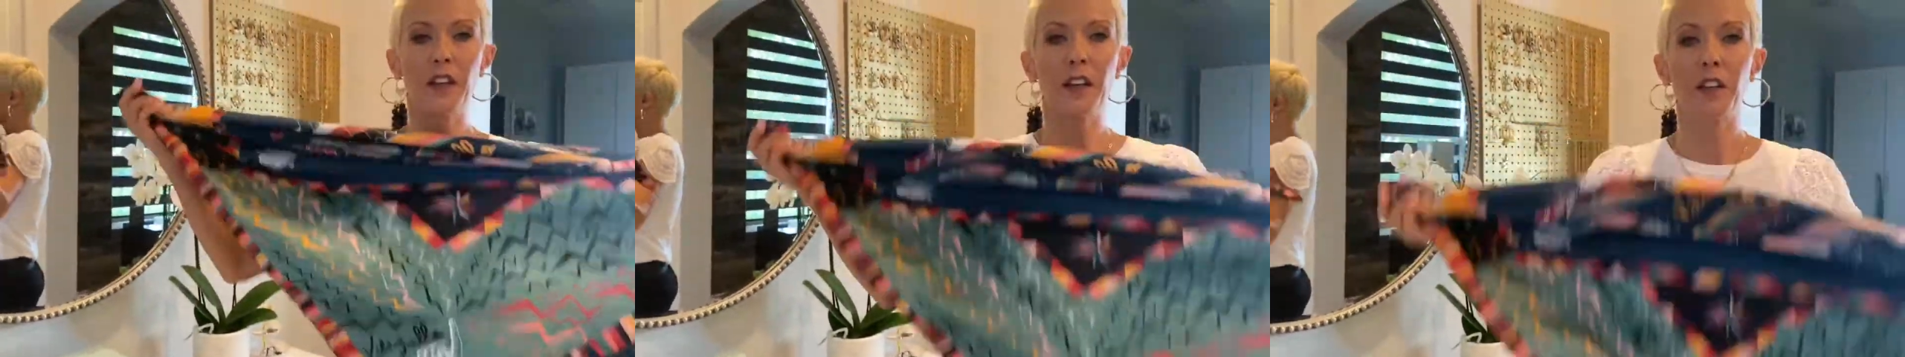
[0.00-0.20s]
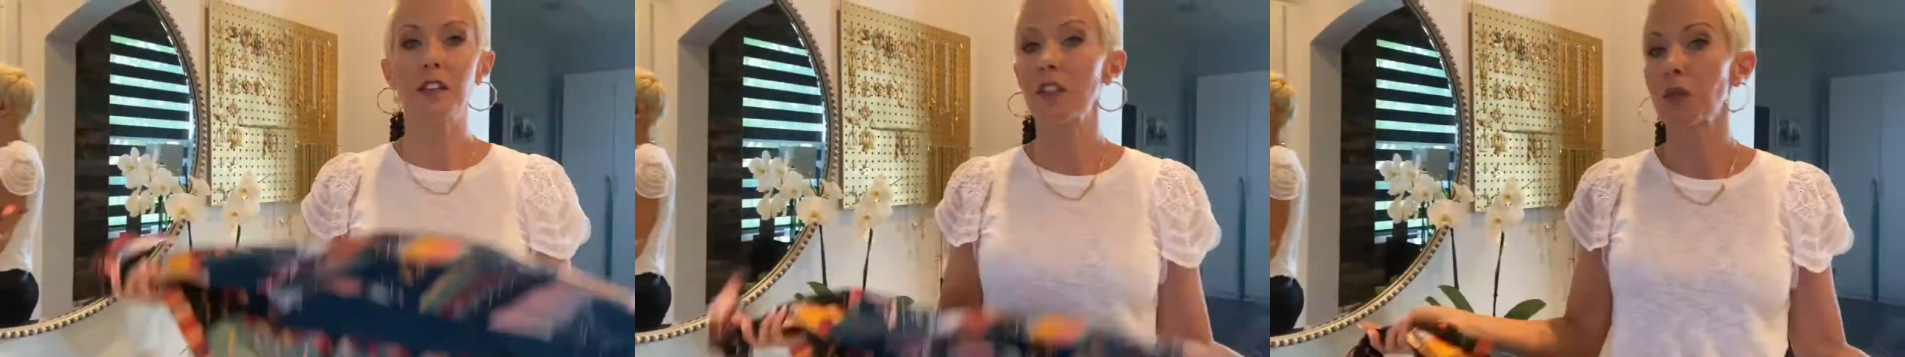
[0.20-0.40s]

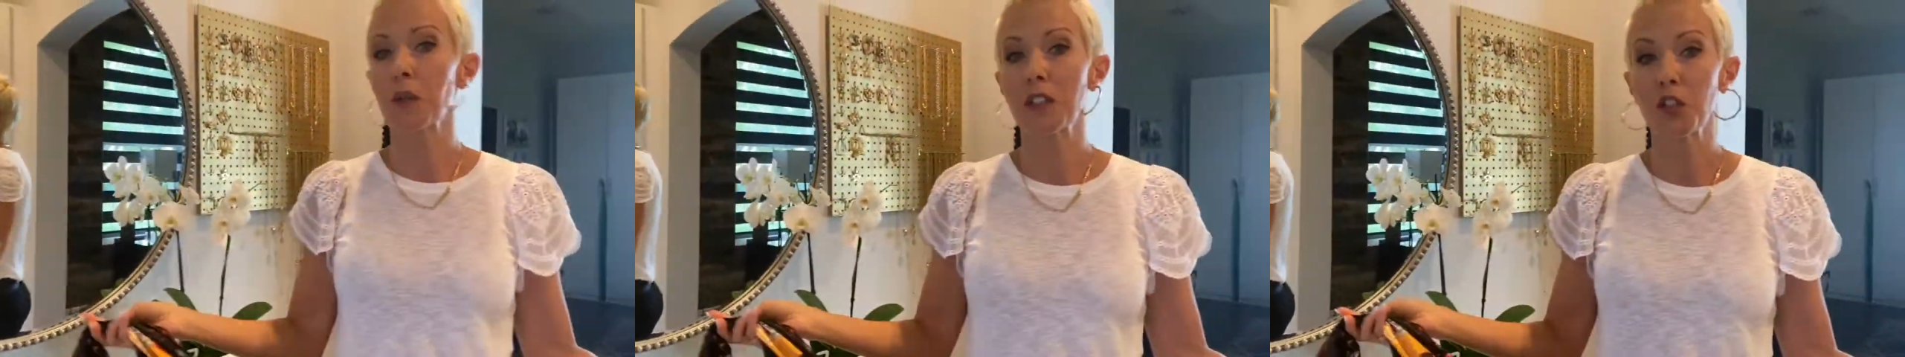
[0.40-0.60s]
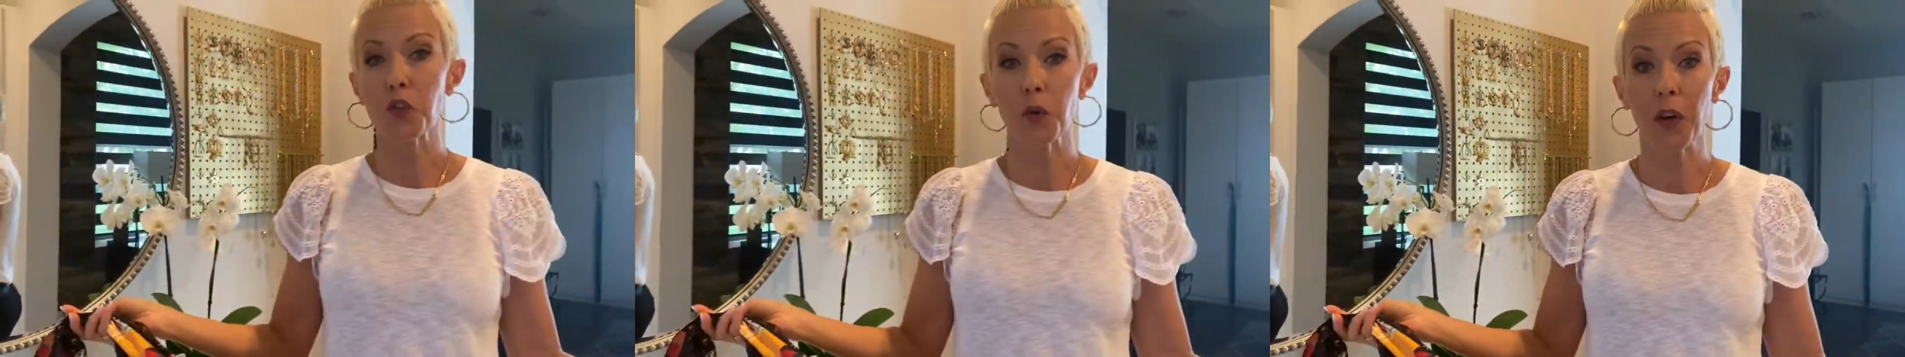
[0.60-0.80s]
Now this one
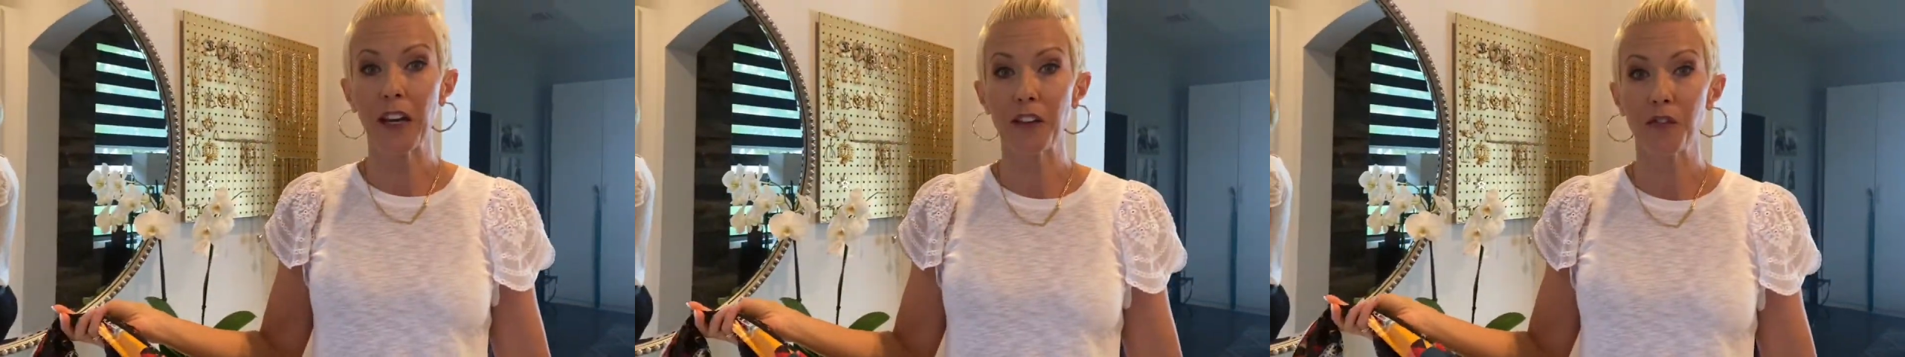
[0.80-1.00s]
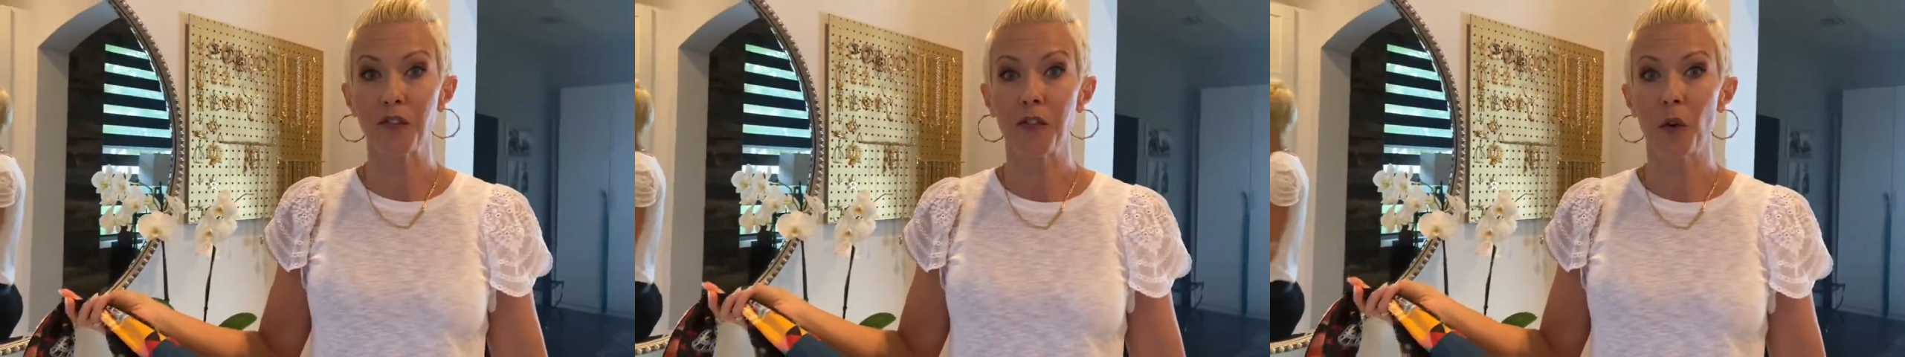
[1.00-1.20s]
is
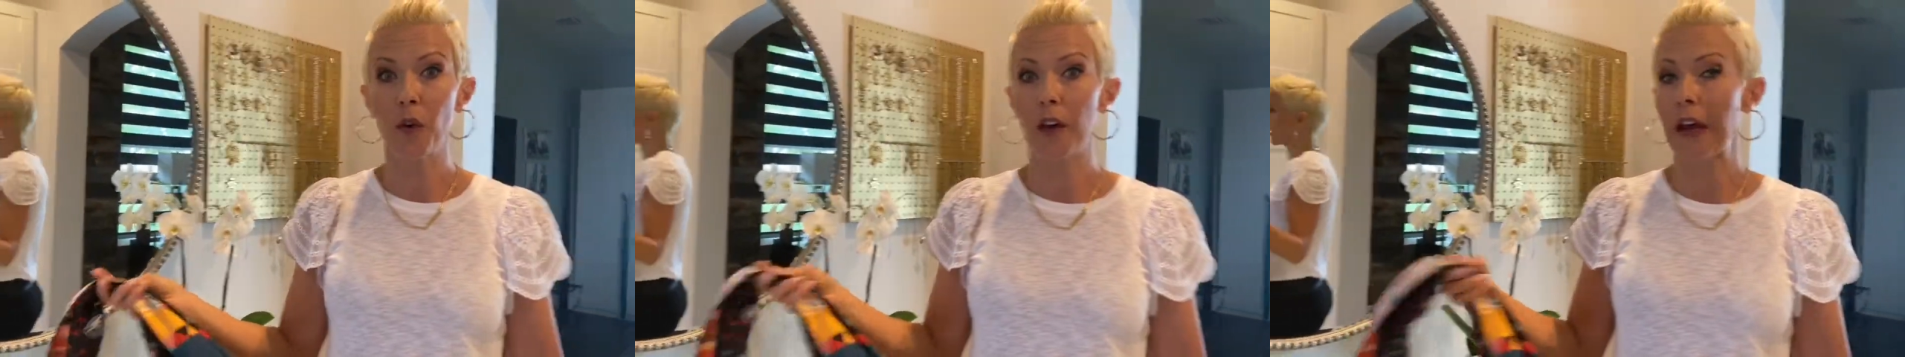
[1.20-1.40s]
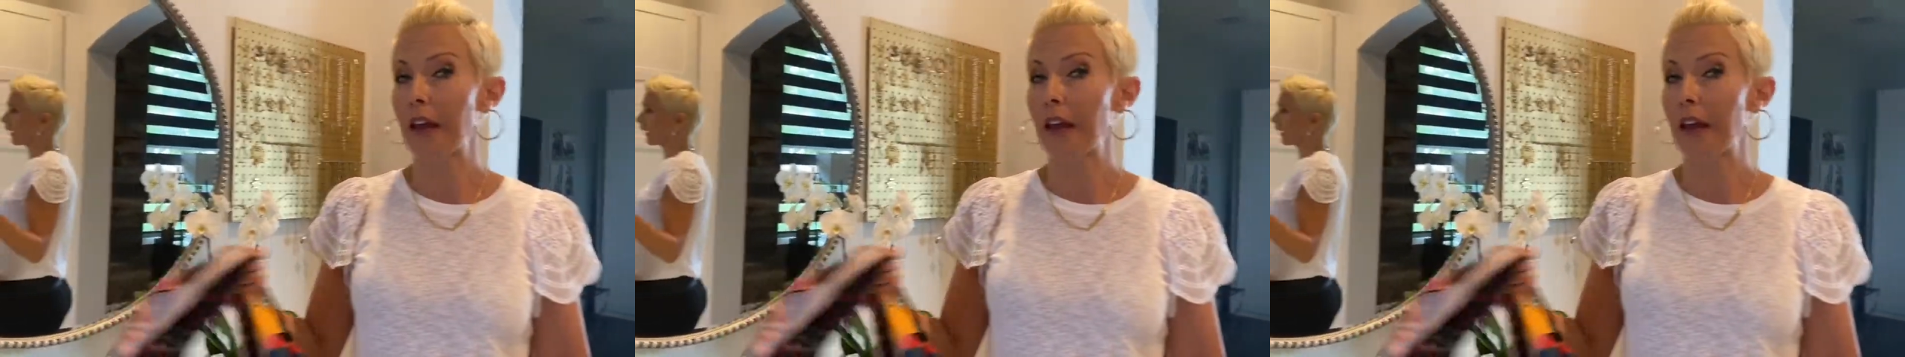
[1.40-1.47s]
great for